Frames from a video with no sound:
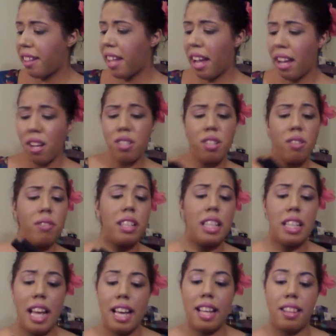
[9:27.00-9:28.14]
I also really
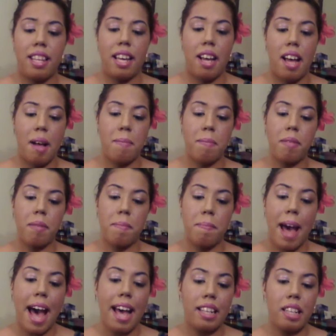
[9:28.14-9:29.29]
like the
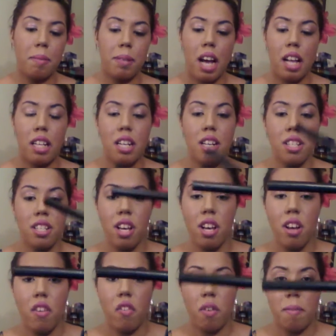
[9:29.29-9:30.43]
matte lip colors
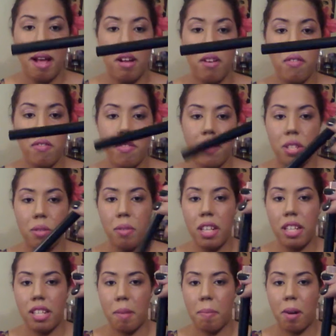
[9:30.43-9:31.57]
from e.l.f. This one
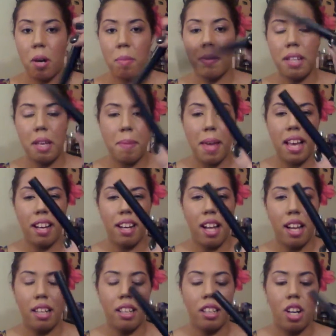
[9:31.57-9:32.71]
is a purpley pink
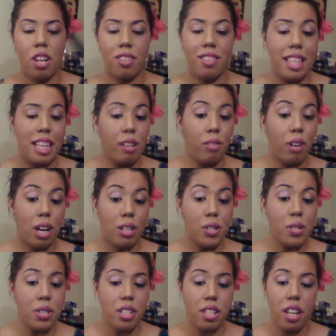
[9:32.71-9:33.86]
color called Tea
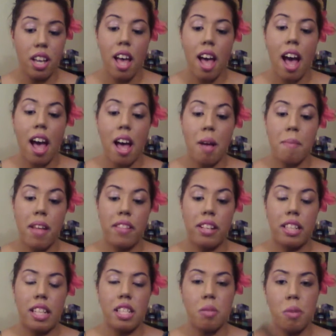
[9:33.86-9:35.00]
Rose. And
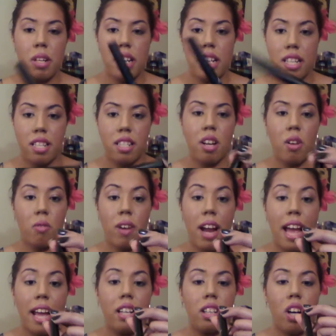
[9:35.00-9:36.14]
then this one is a
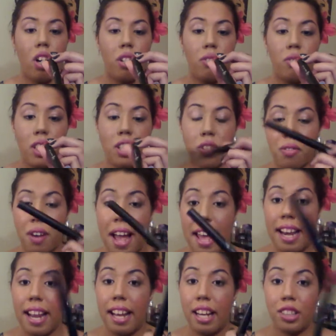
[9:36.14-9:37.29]
red called Rich
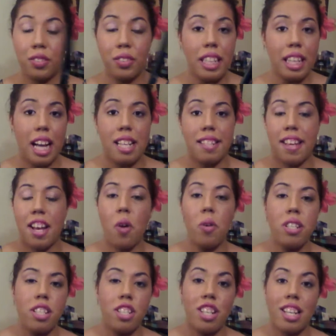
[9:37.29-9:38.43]
Red, and it's really nice. I
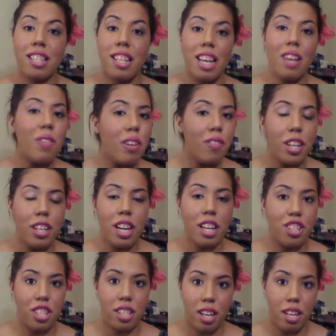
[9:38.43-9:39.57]
always suggest that even if you're
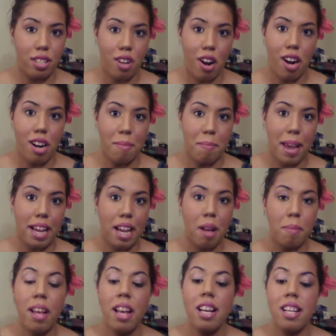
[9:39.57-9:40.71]
just getting started in
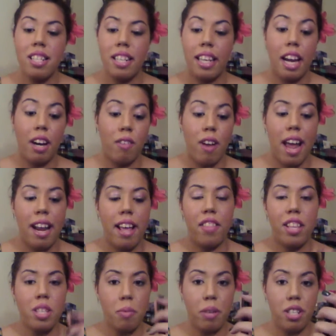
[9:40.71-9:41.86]
makeup, to get a red, and
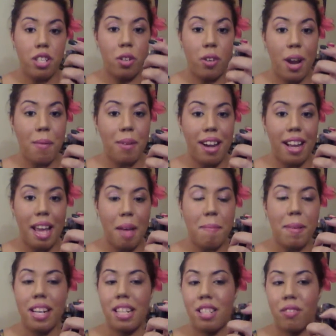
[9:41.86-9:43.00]
this one is a great one to get
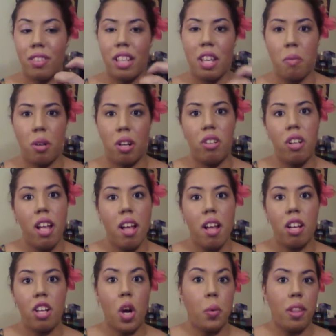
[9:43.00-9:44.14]
because it really will
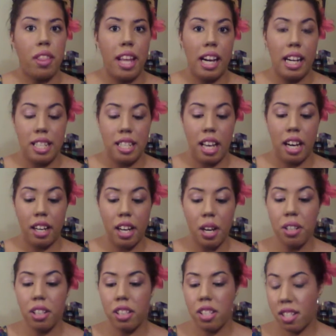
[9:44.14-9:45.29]
go with any skin
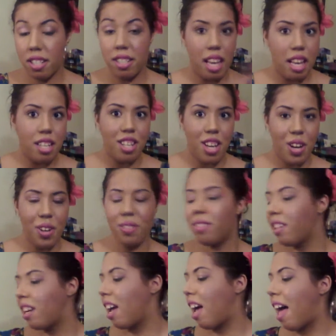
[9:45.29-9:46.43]
tone.
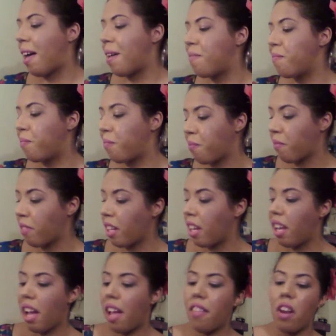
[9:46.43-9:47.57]

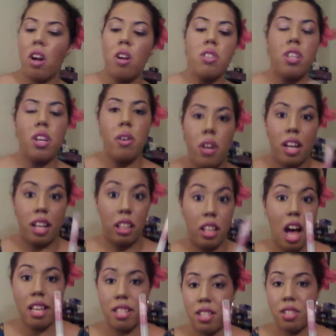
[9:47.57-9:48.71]
And then also a
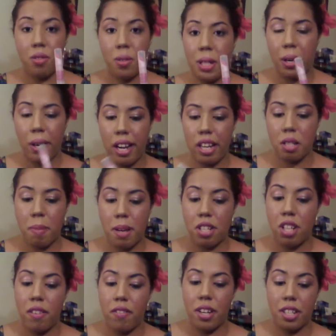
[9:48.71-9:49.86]
gloss is really great,
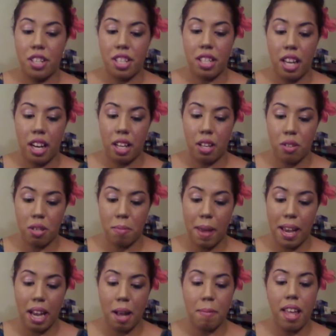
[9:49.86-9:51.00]
especially if you're just getting used to
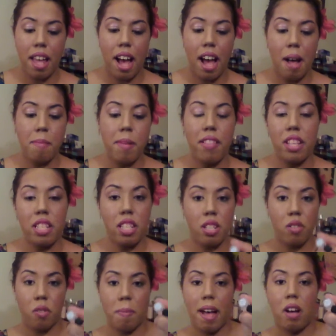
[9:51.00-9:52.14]
makeup. And this
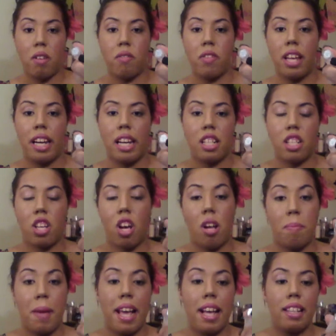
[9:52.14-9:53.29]
is from e.l.f. and it's
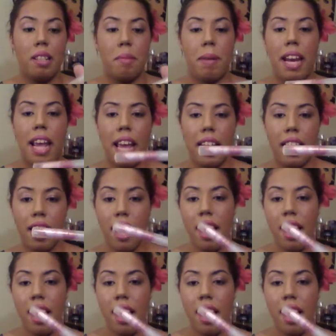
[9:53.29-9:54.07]
called Pink Lemonade.